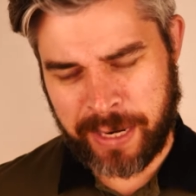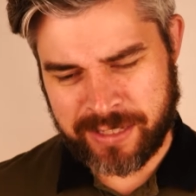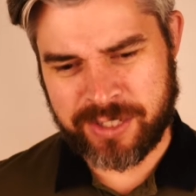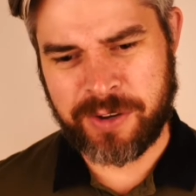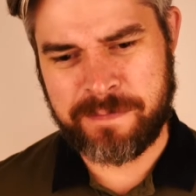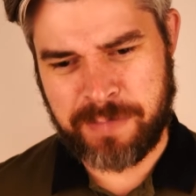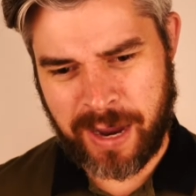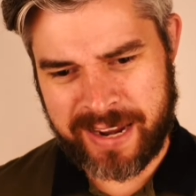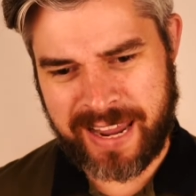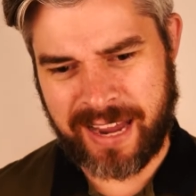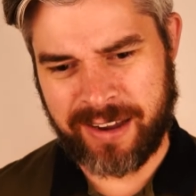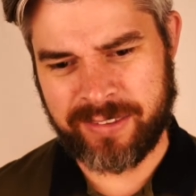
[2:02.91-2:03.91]
picked up by
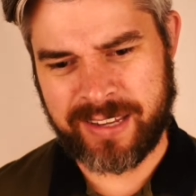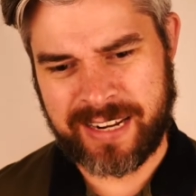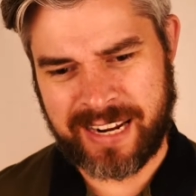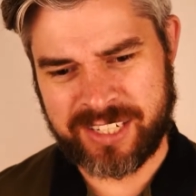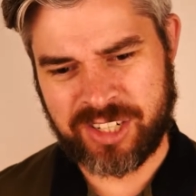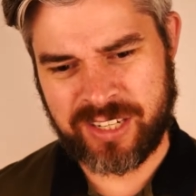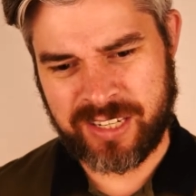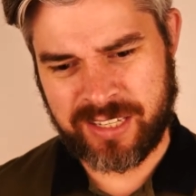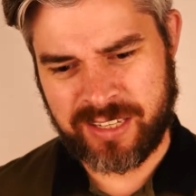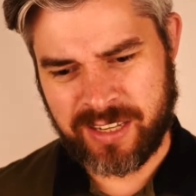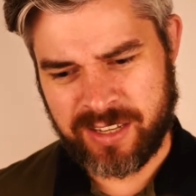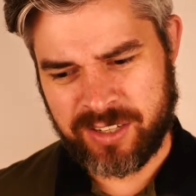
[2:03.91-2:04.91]
now, that
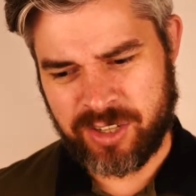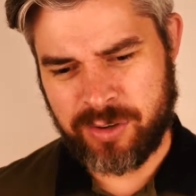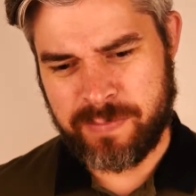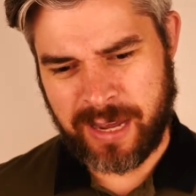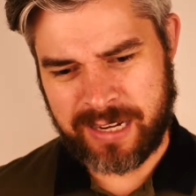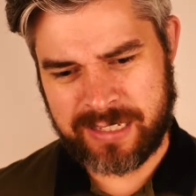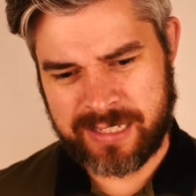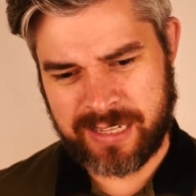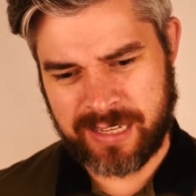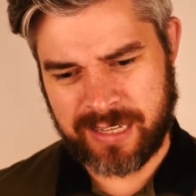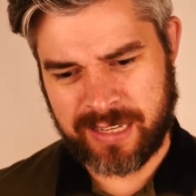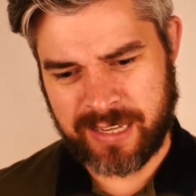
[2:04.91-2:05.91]
actually
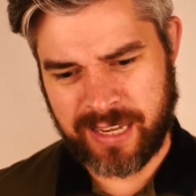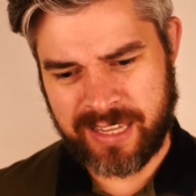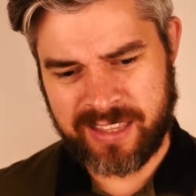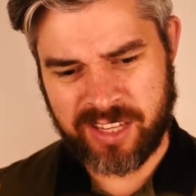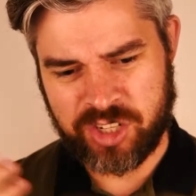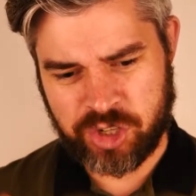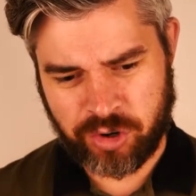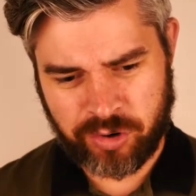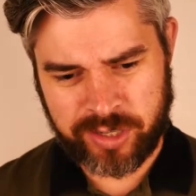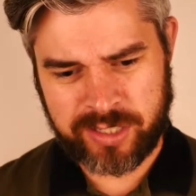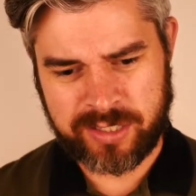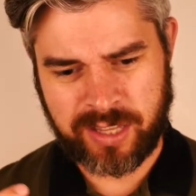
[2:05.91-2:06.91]
humanity, in the
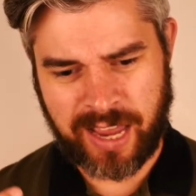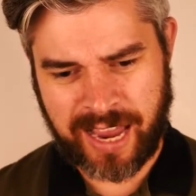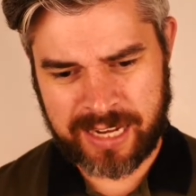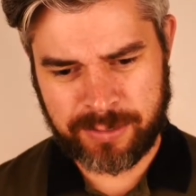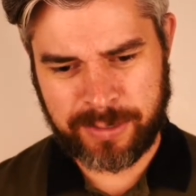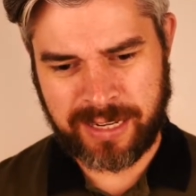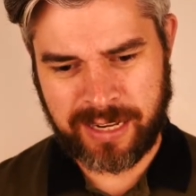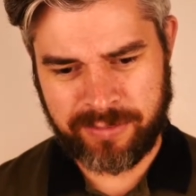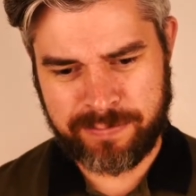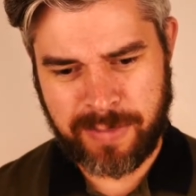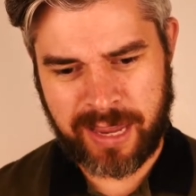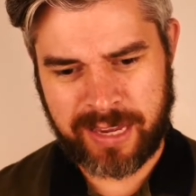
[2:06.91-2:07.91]
choice that Adam and Eve
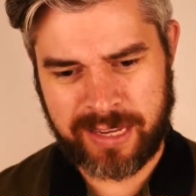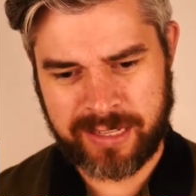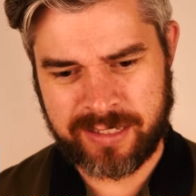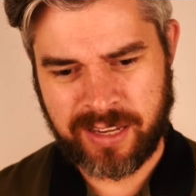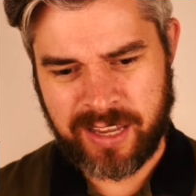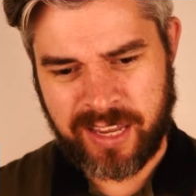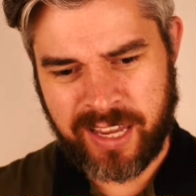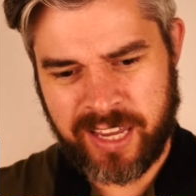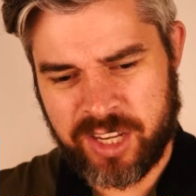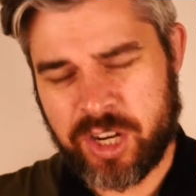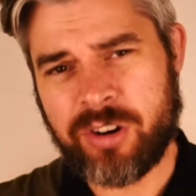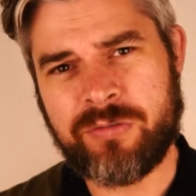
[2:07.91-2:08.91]
made,
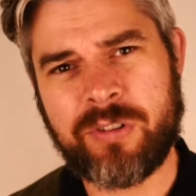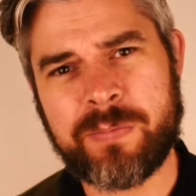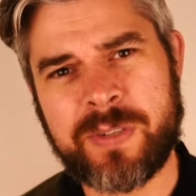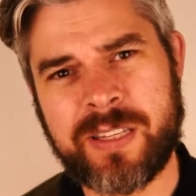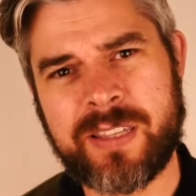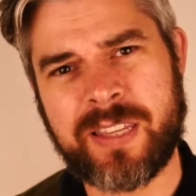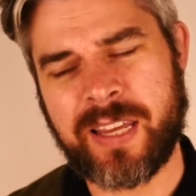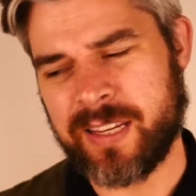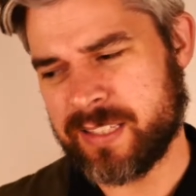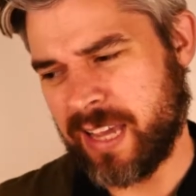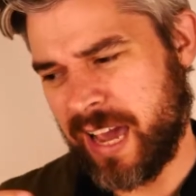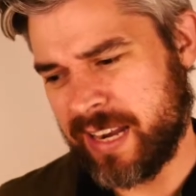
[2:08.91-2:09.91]
it corrupted
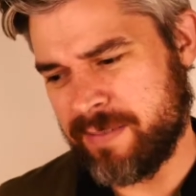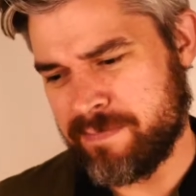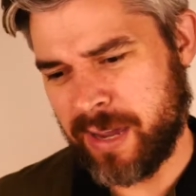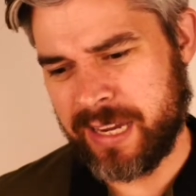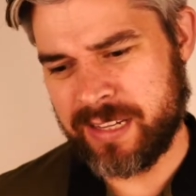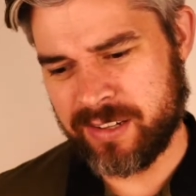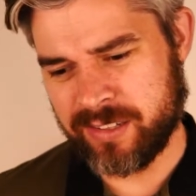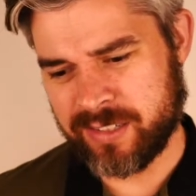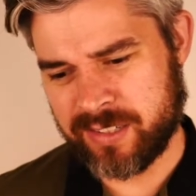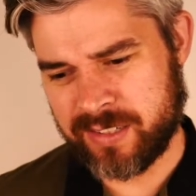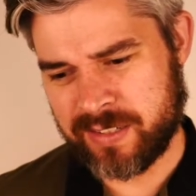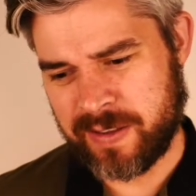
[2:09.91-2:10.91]
things and it made
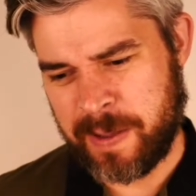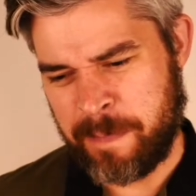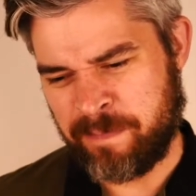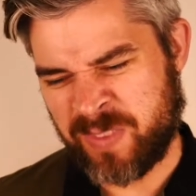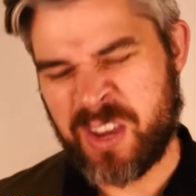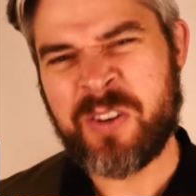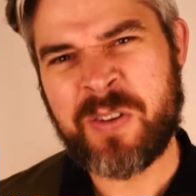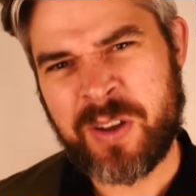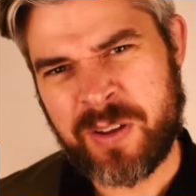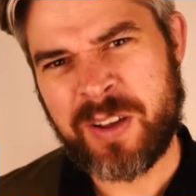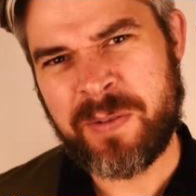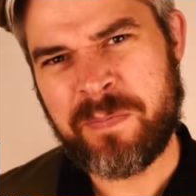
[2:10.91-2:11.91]
us
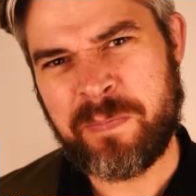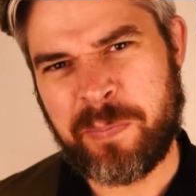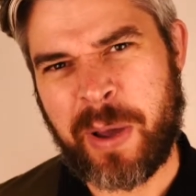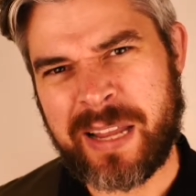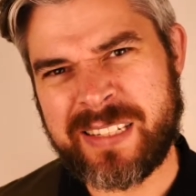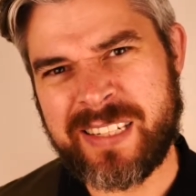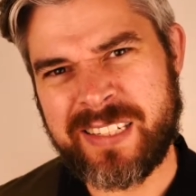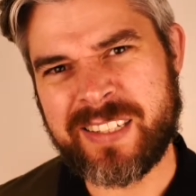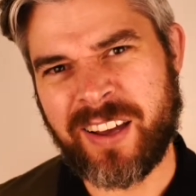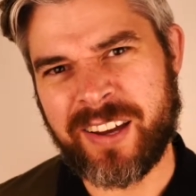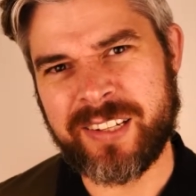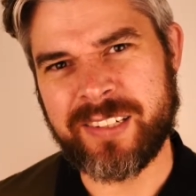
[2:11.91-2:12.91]
bad
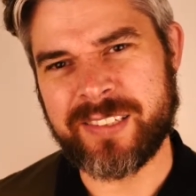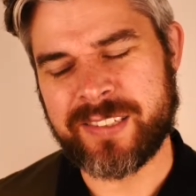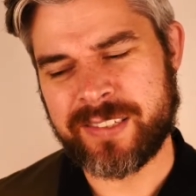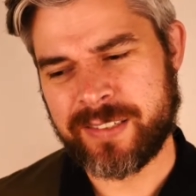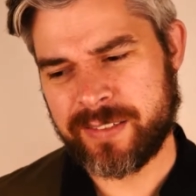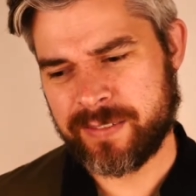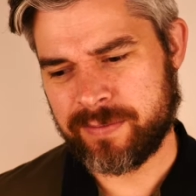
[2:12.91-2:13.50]
deciders.